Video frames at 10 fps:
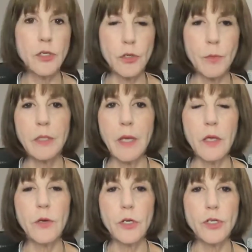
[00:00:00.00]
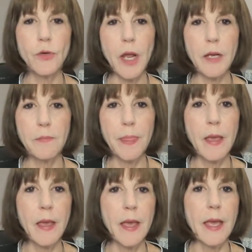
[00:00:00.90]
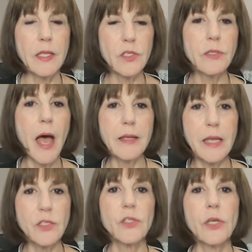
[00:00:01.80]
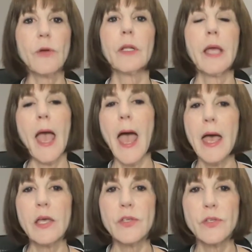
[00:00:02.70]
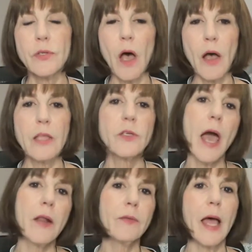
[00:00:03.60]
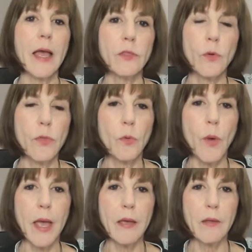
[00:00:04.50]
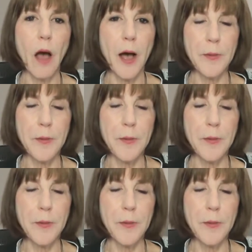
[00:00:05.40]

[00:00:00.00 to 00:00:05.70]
instrument that you can trade. It's not necessarily as, it's kind of like the way